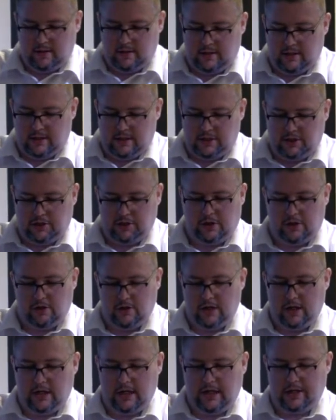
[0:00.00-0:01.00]
and then it should
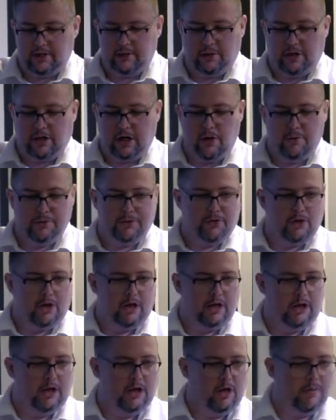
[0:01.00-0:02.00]
look like that. So our code's
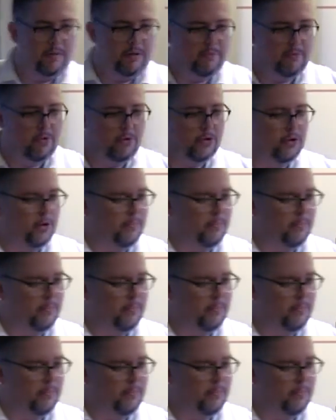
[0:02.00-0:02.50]
got a little bit more